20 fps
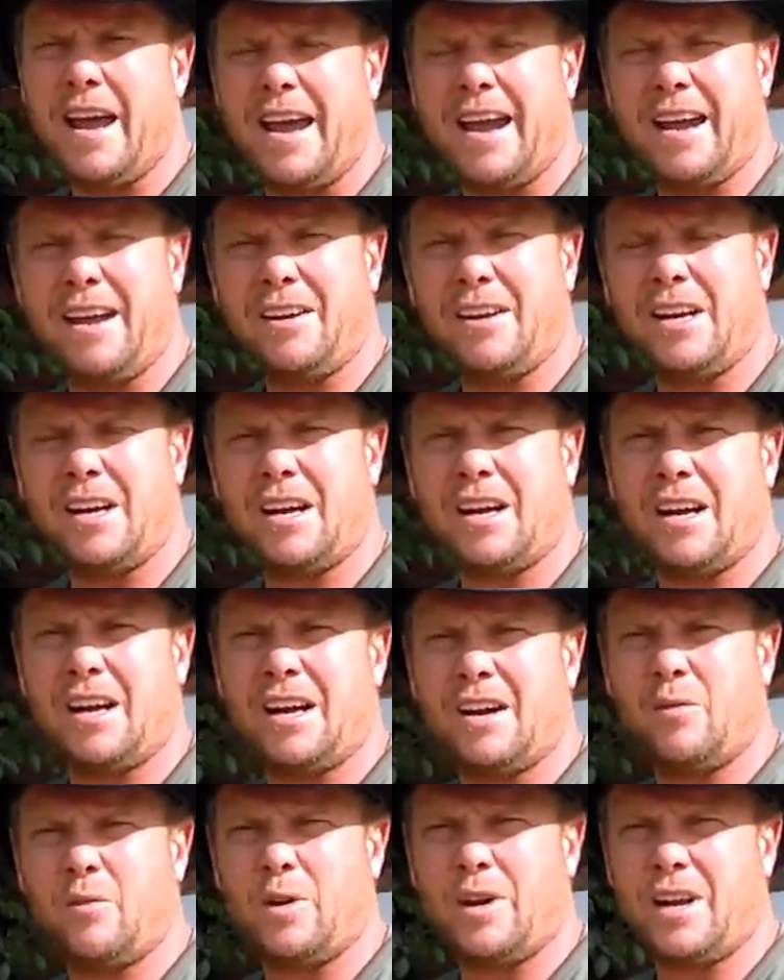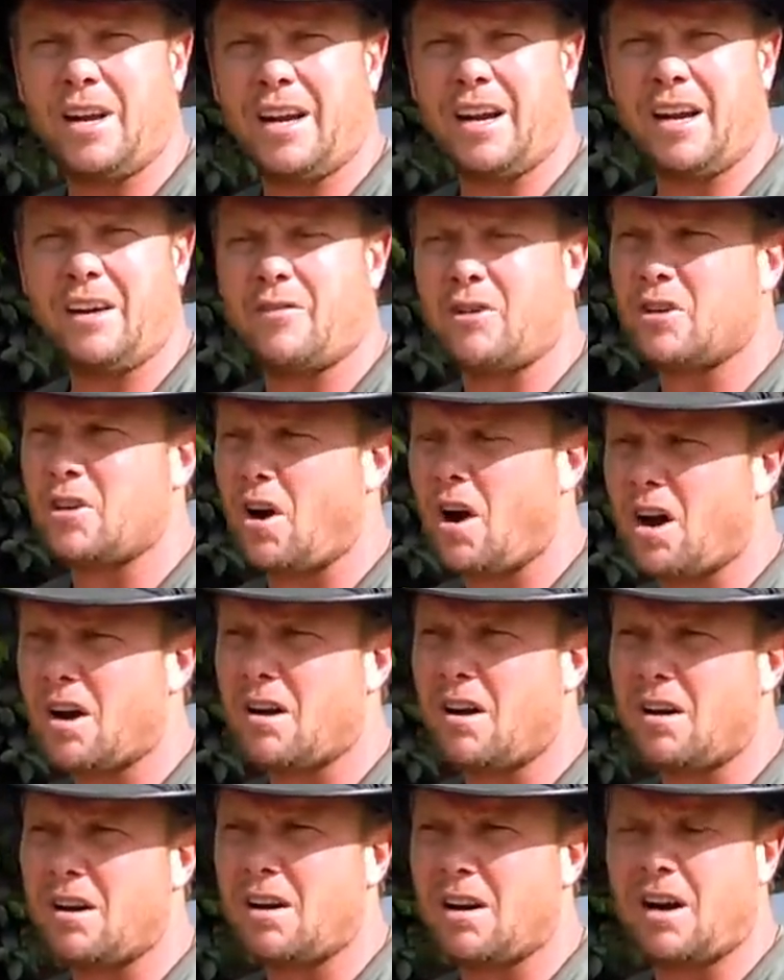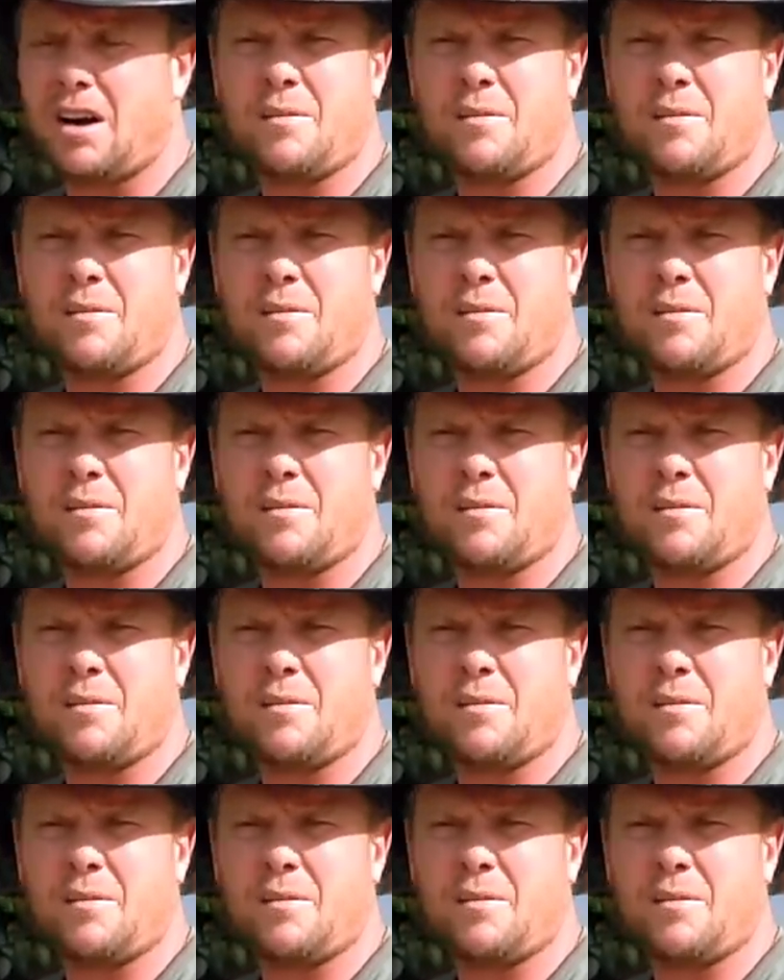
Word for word: And uh, when I ever talk on it,